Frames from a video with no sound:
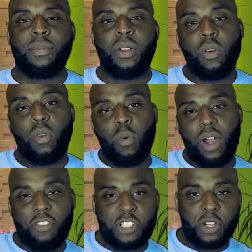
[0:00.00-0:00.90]
What if
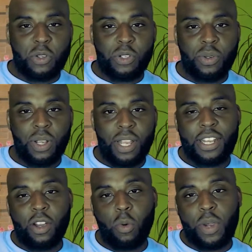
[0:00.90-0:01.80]
I told you there
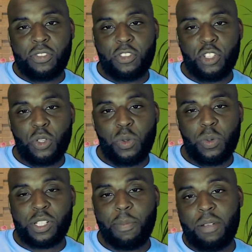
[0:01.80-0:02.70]
are ways for you
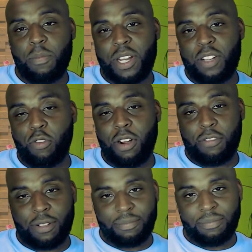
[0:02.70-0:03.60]
to make money forever?